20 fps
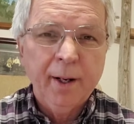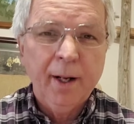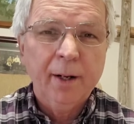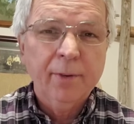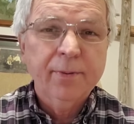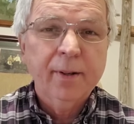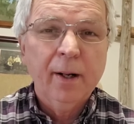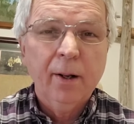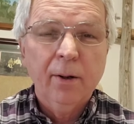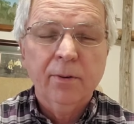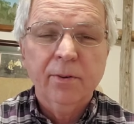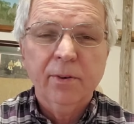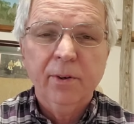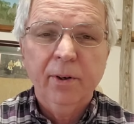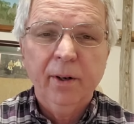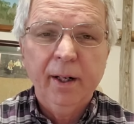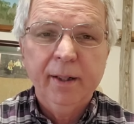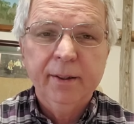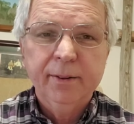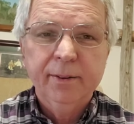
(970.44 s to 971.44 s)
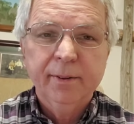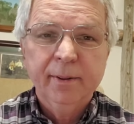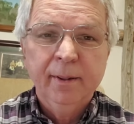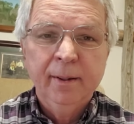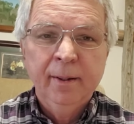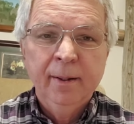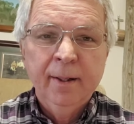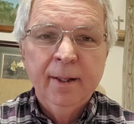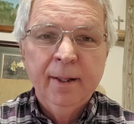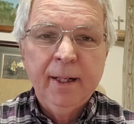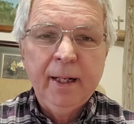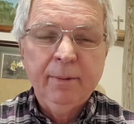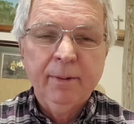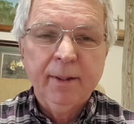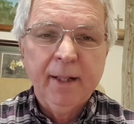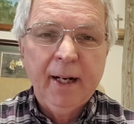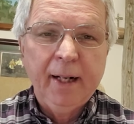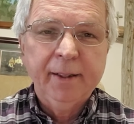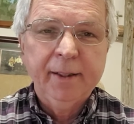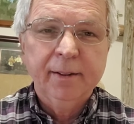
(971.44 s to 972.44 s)
are not a follower of Christ and
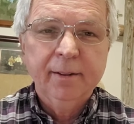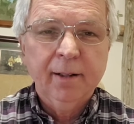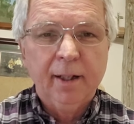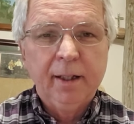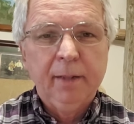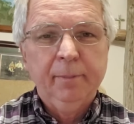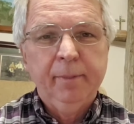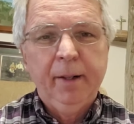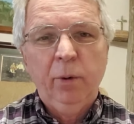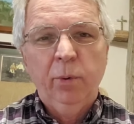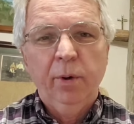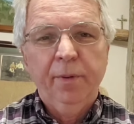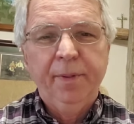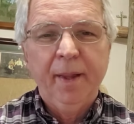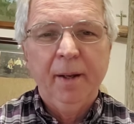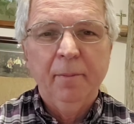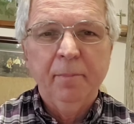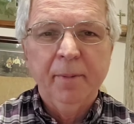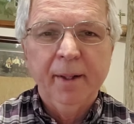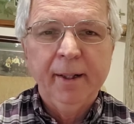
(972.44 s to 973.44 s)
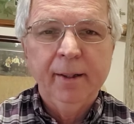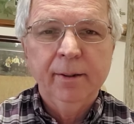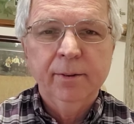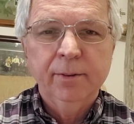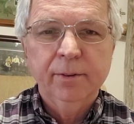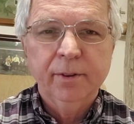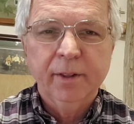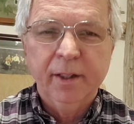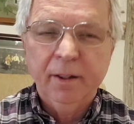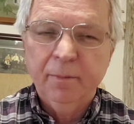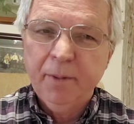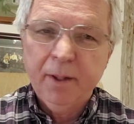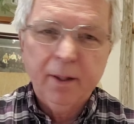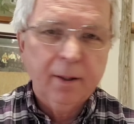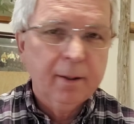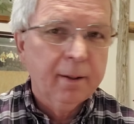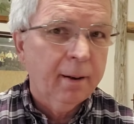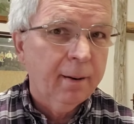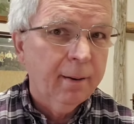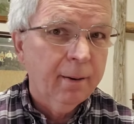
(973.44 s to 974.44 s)
would like to talk about what that means, give me
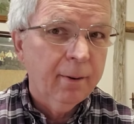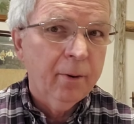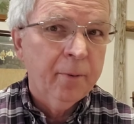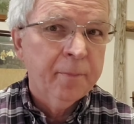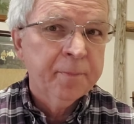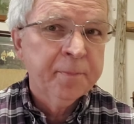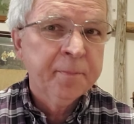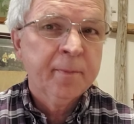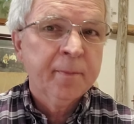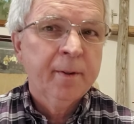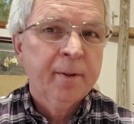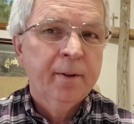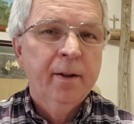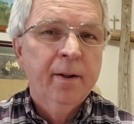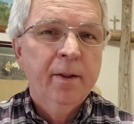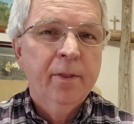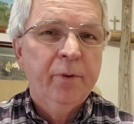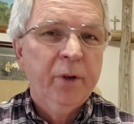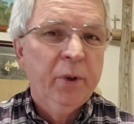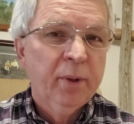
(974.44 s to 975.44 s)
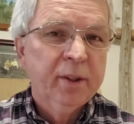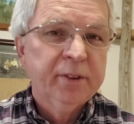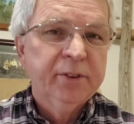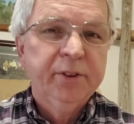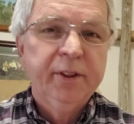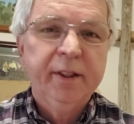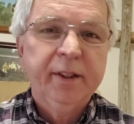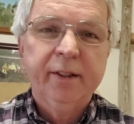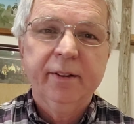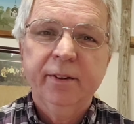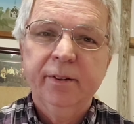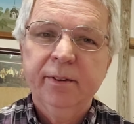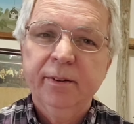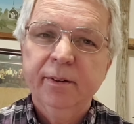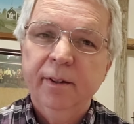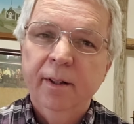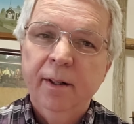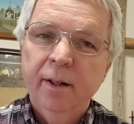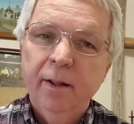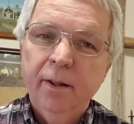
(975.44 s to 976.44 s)
a call,
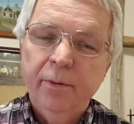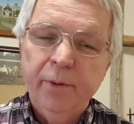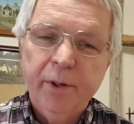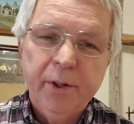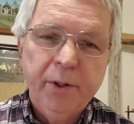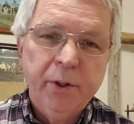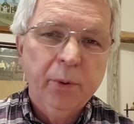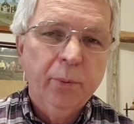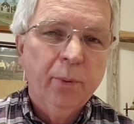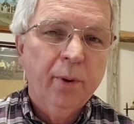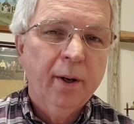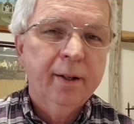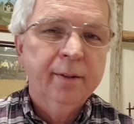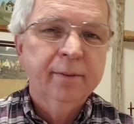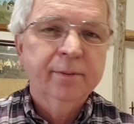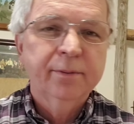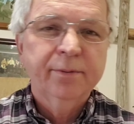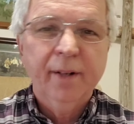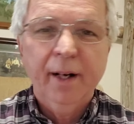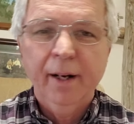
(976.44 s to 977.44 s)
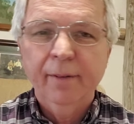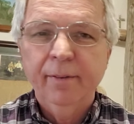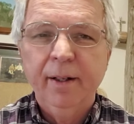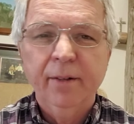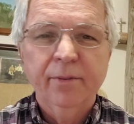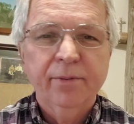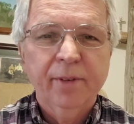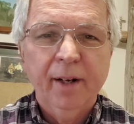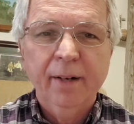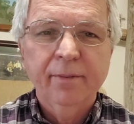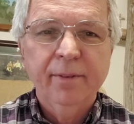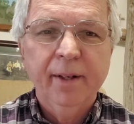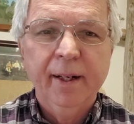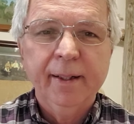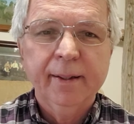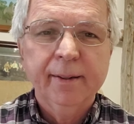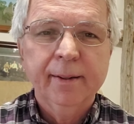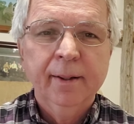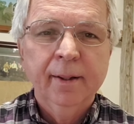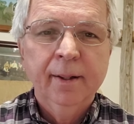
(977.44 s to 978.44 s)

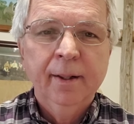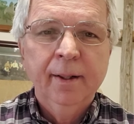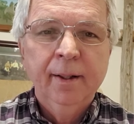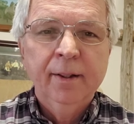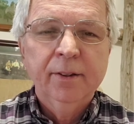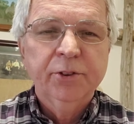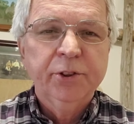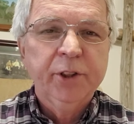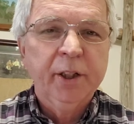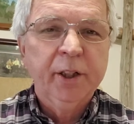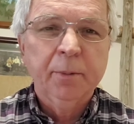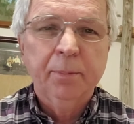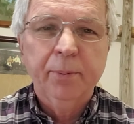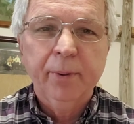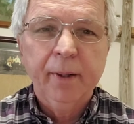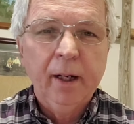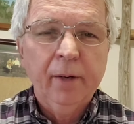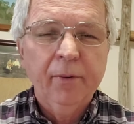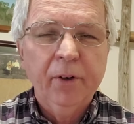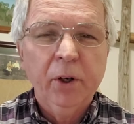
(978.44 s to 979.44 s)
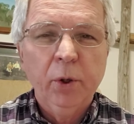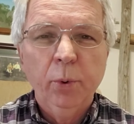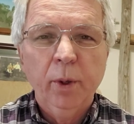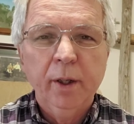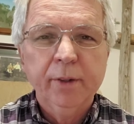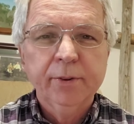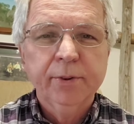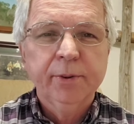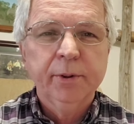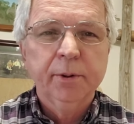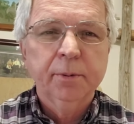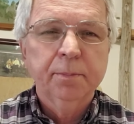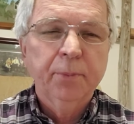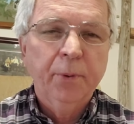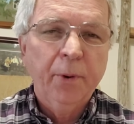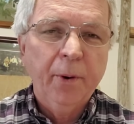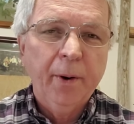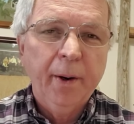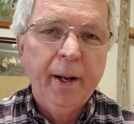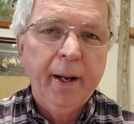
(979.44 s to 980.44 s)
316-321-5858. Send a prayer request to
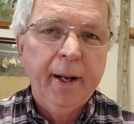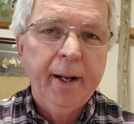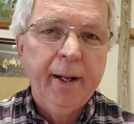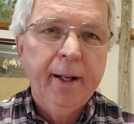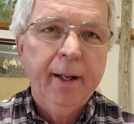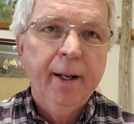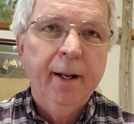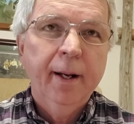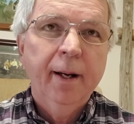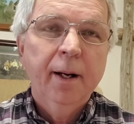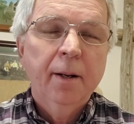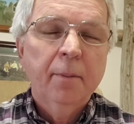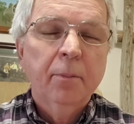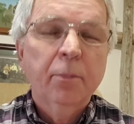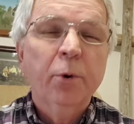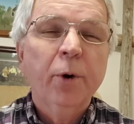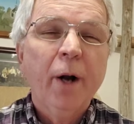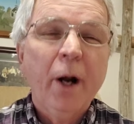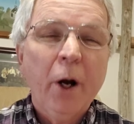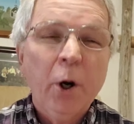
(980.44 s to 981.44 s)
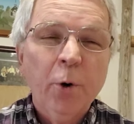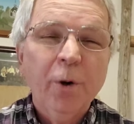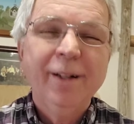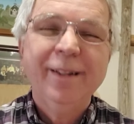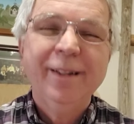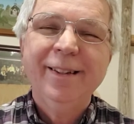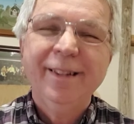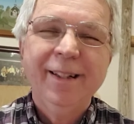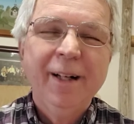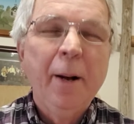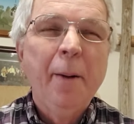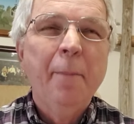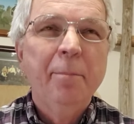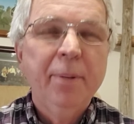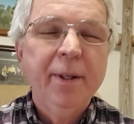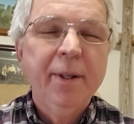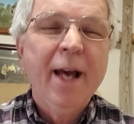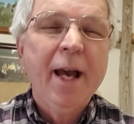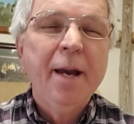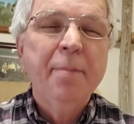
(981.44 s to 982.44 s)

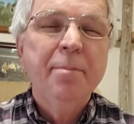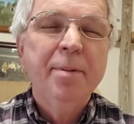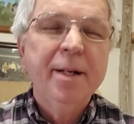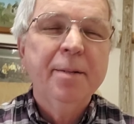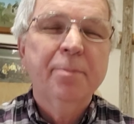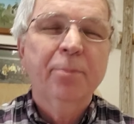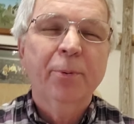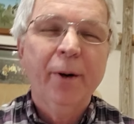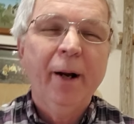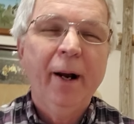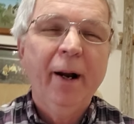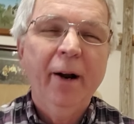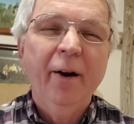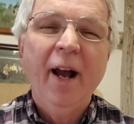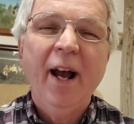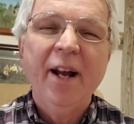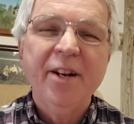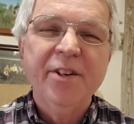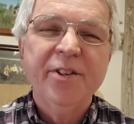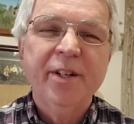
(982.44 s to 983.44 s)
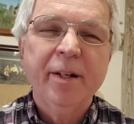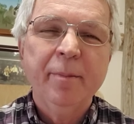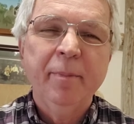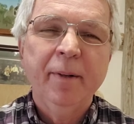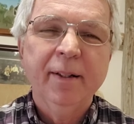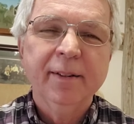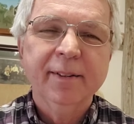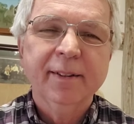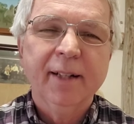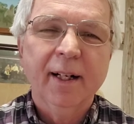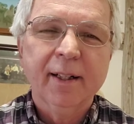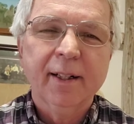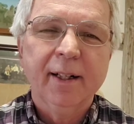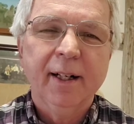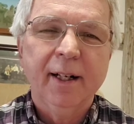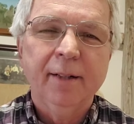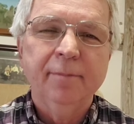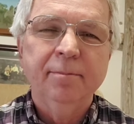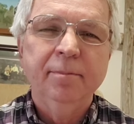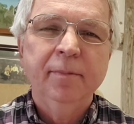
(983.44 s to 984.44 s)

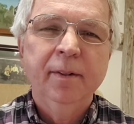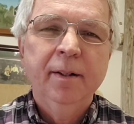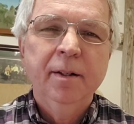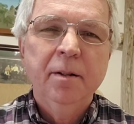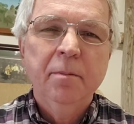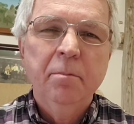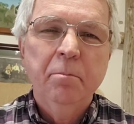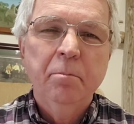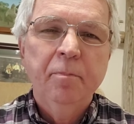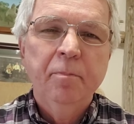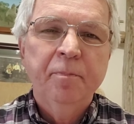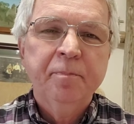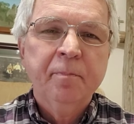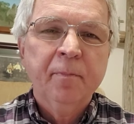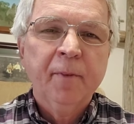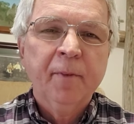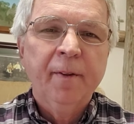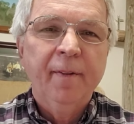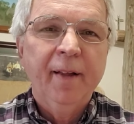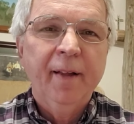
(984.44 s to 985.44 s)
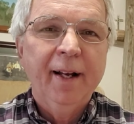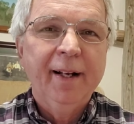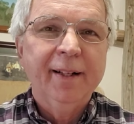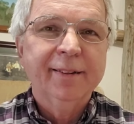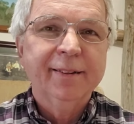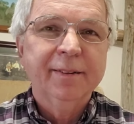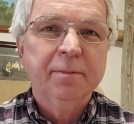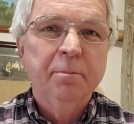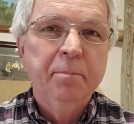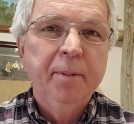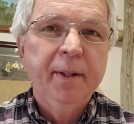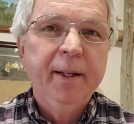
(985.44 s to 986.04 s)
prayer@gmail.com. That is